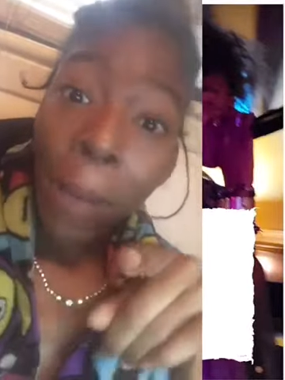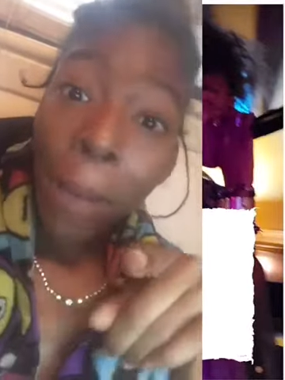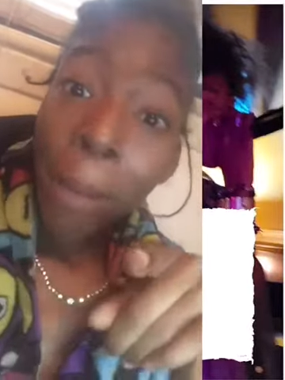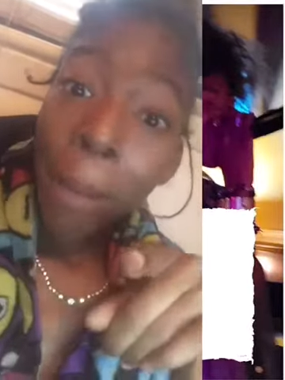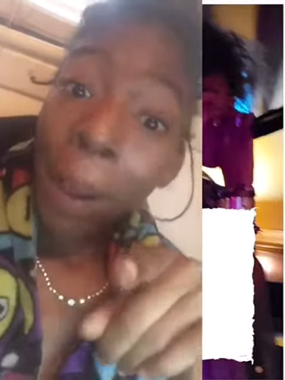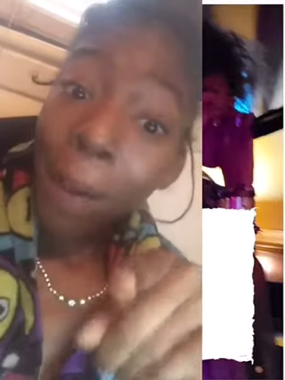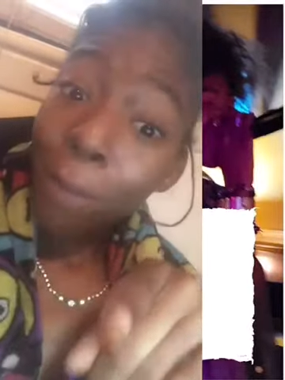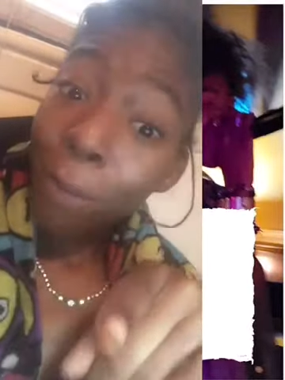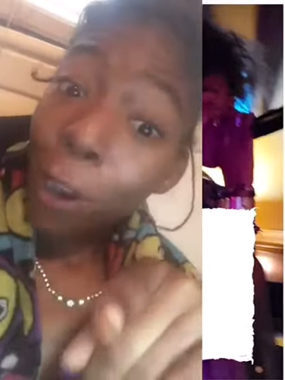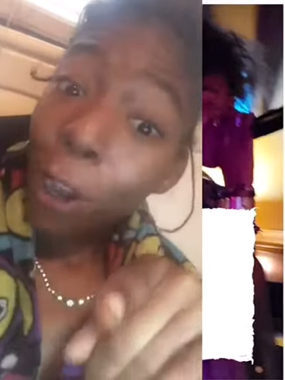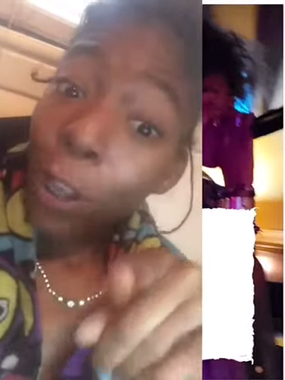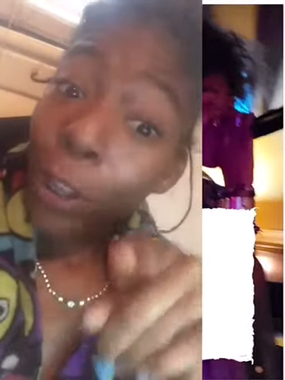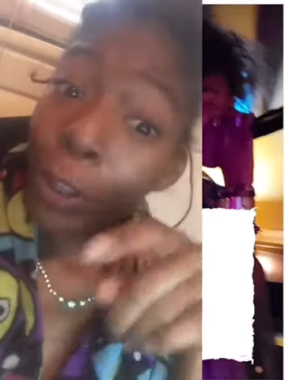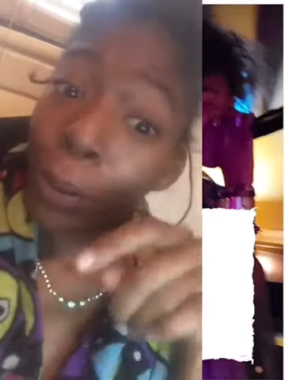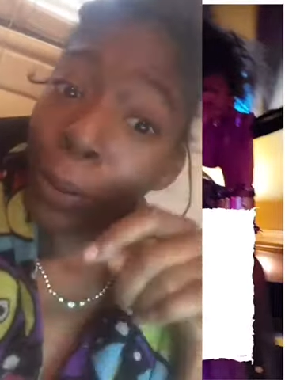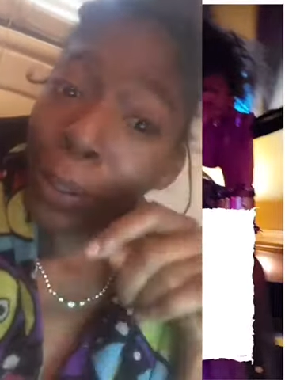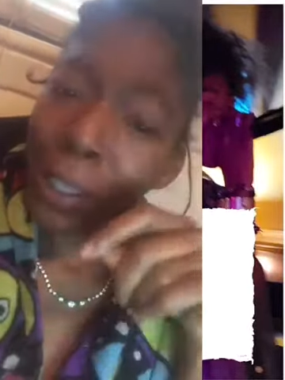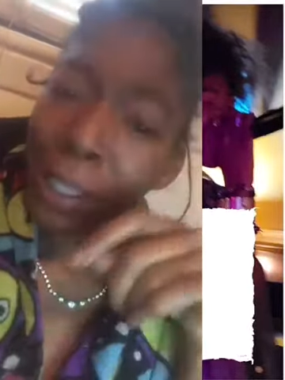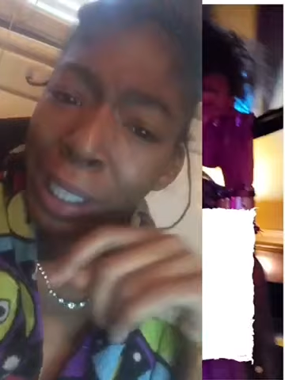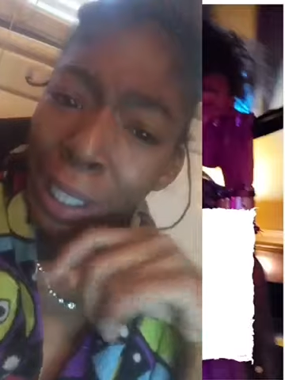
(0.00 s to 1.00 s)
my father
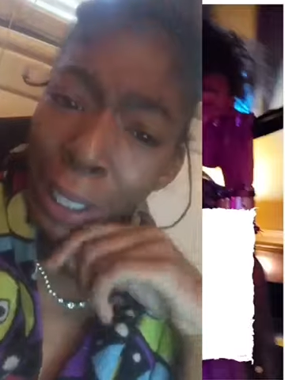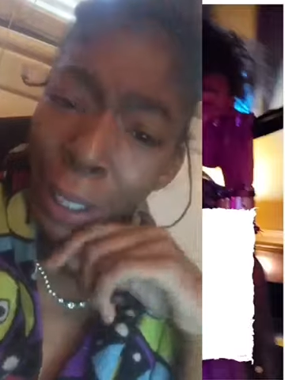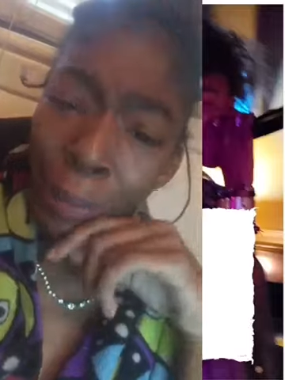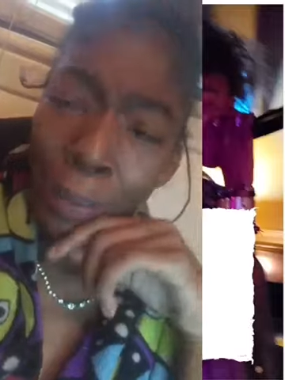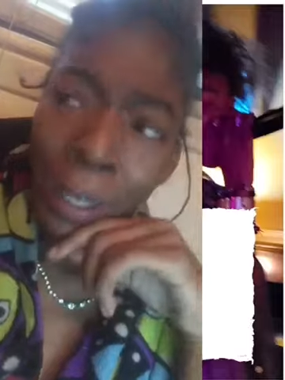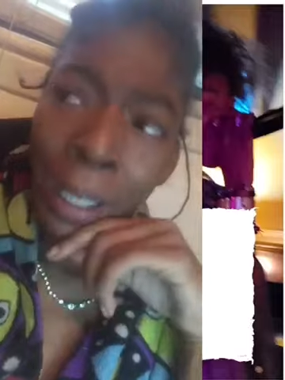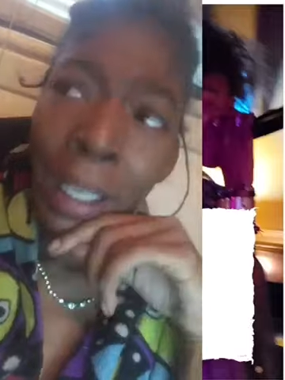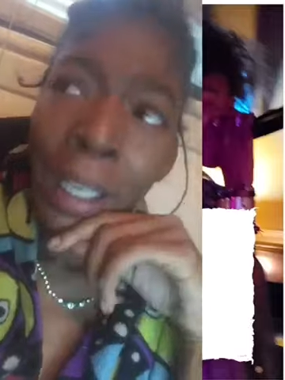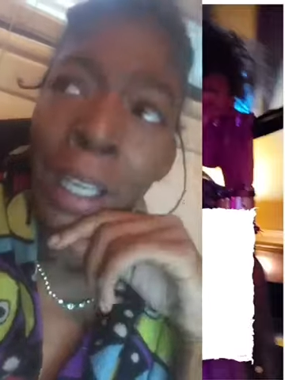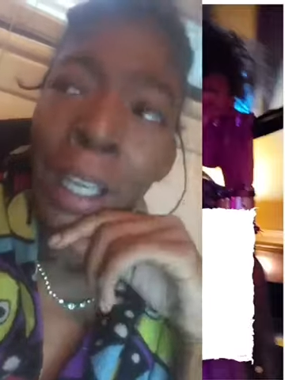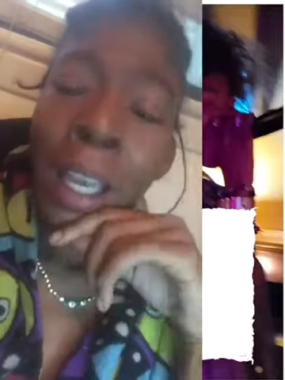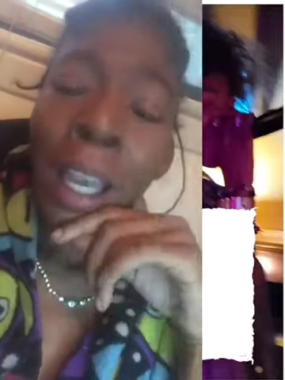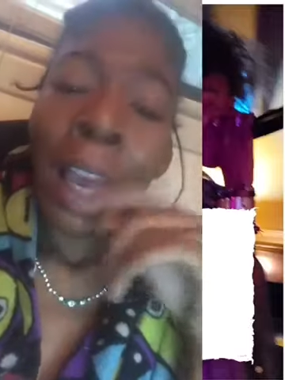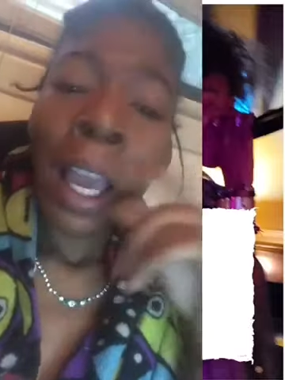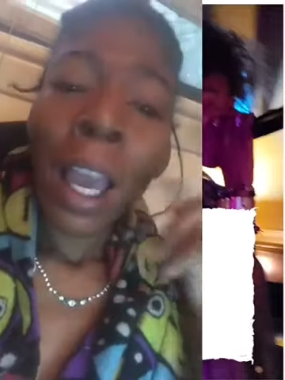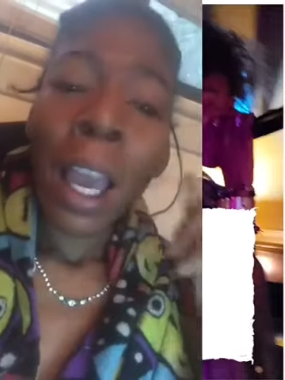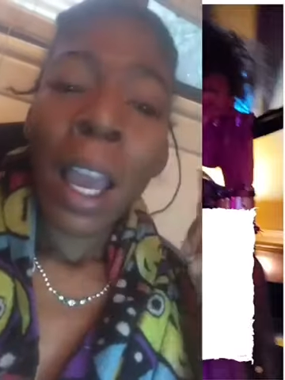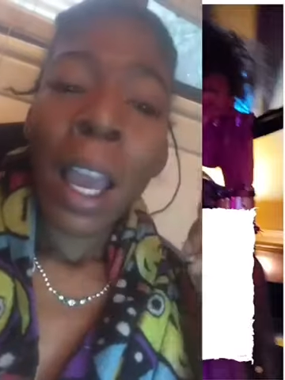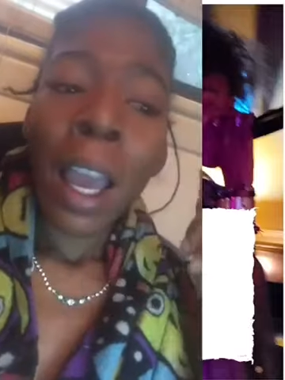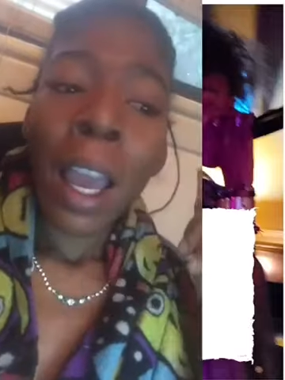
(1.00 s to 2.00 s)
would tell me,
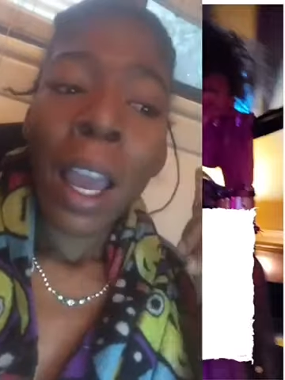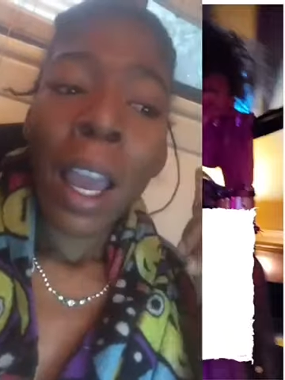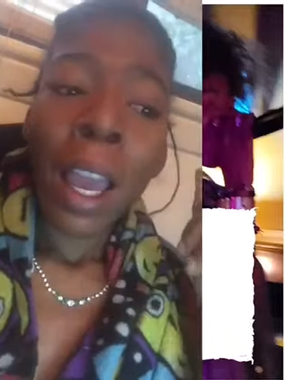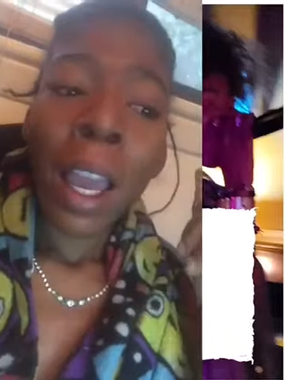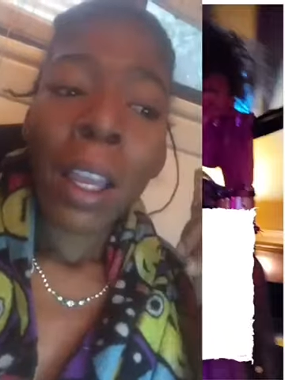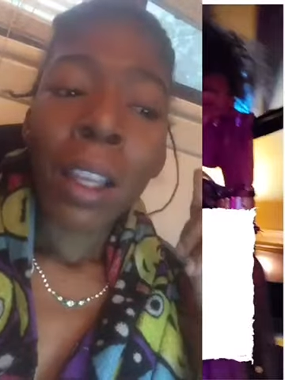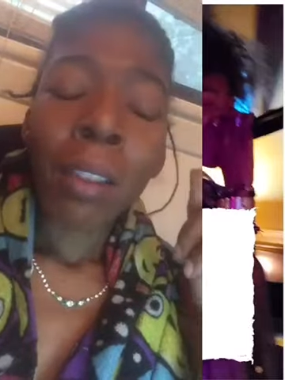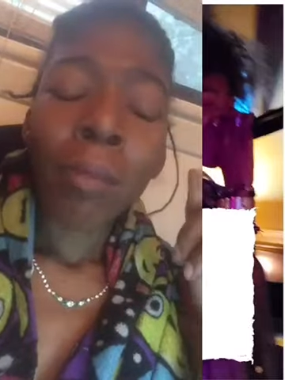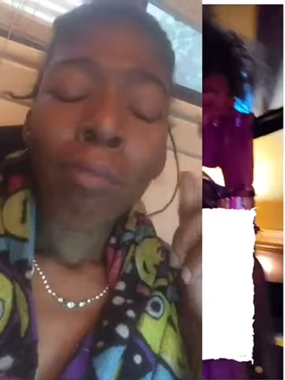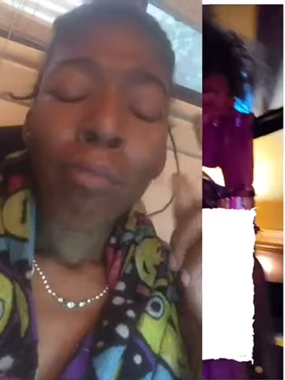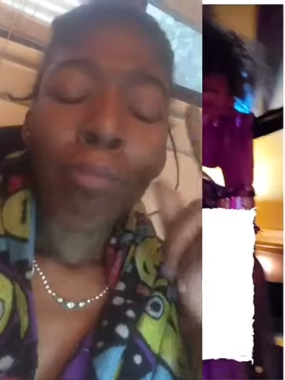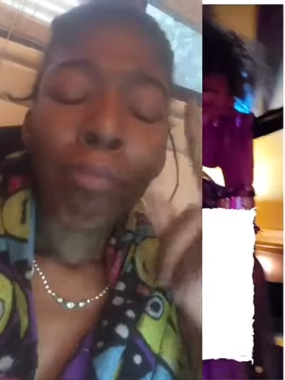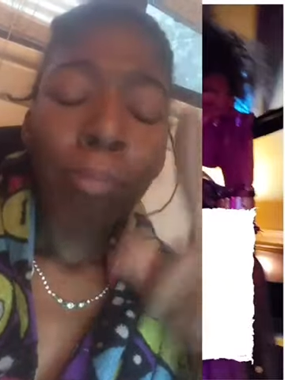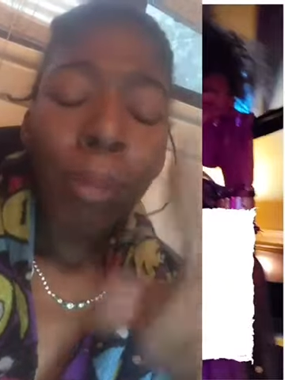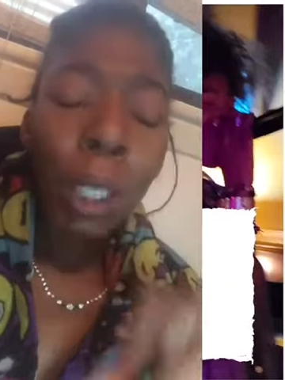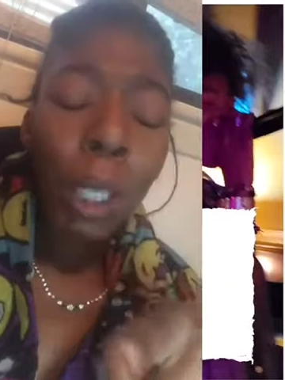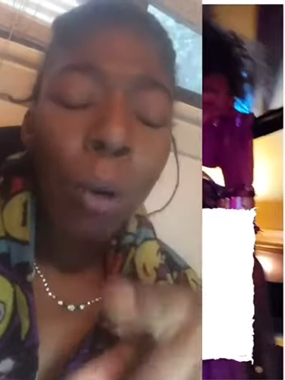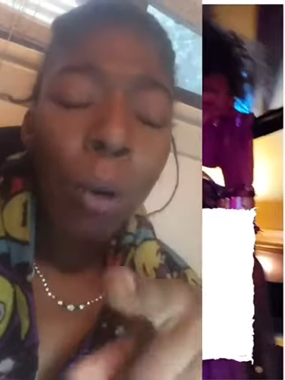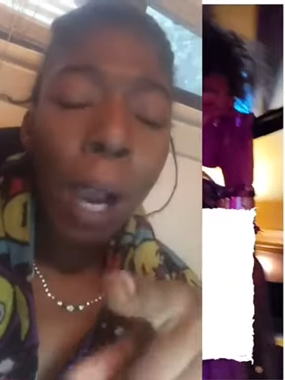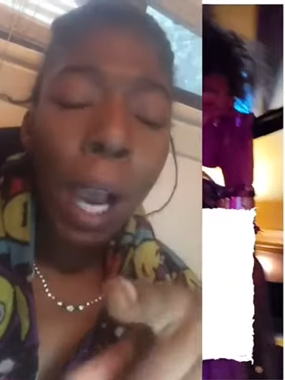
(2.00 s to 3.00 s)

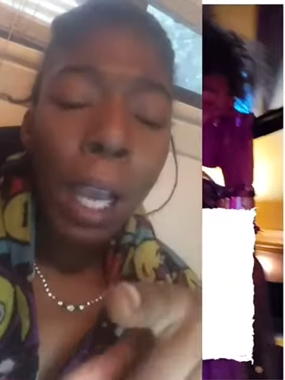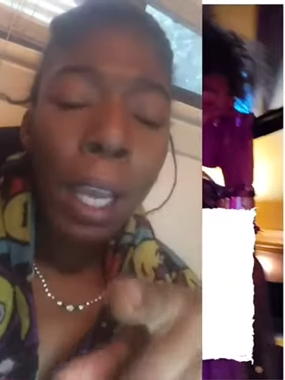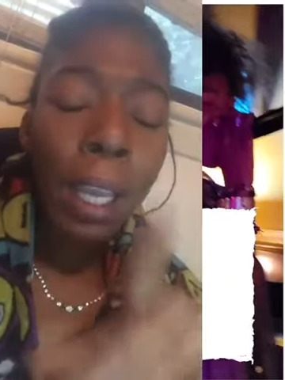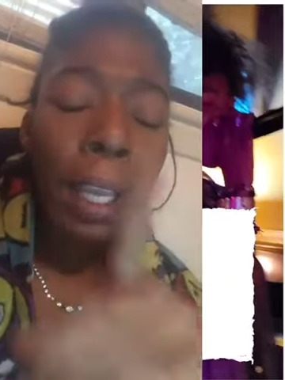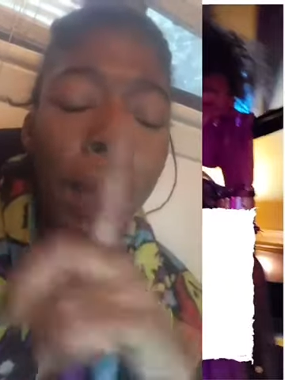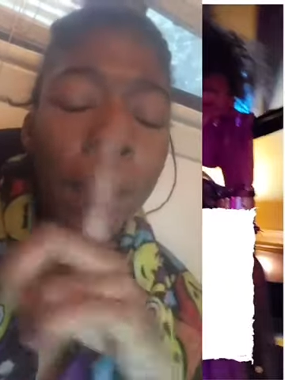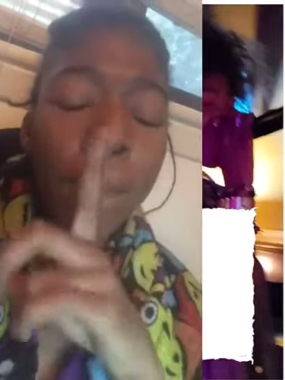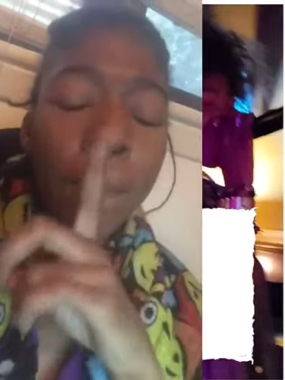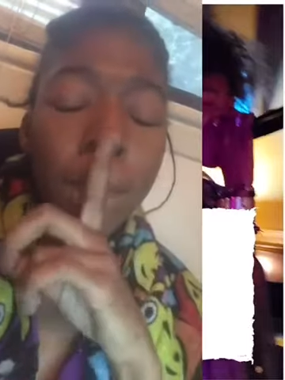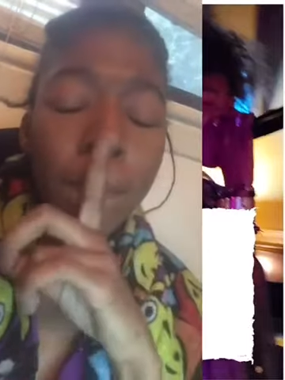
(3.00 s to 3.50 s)
be quiet.